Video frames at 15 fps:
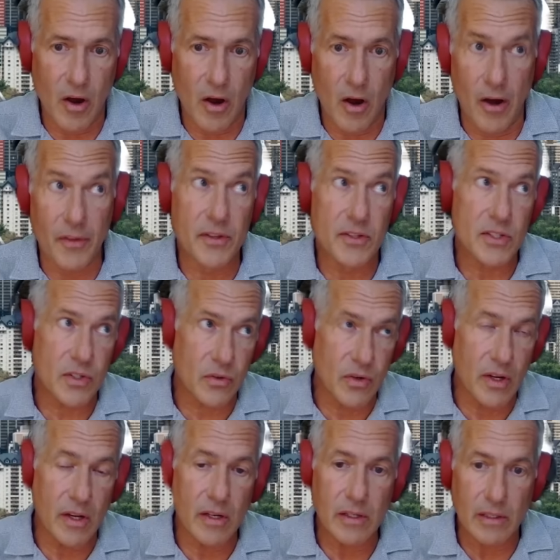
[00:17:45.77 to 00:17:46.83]
on the
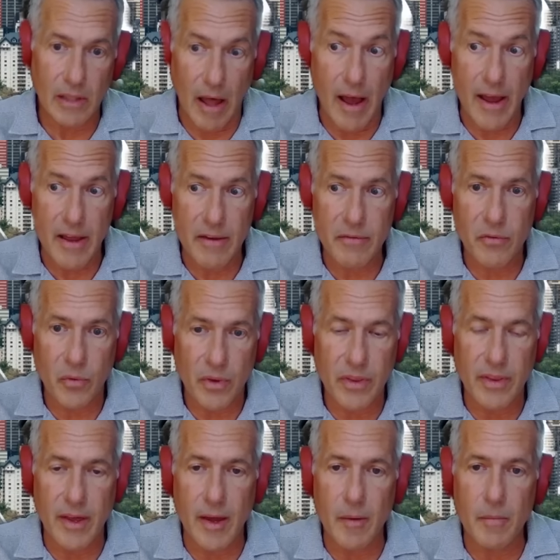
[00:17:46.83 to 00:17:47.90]
screen live with
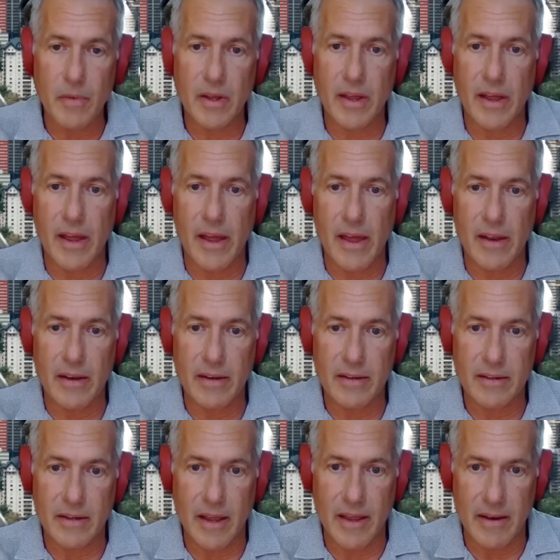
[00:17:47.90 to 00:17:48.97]
them,
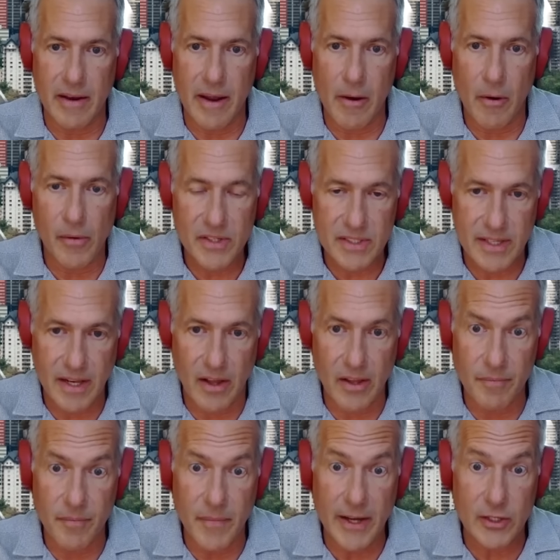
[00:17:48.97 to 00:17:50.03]
and I always tell
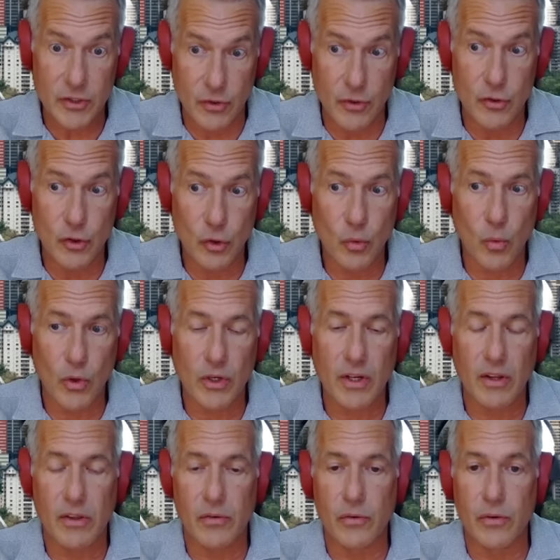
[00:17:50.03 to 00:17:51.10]
them, make sure you're
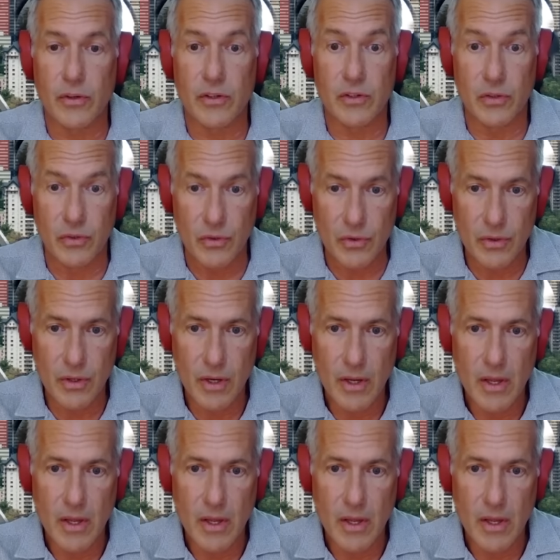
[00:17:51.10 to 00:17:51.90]
working through it too.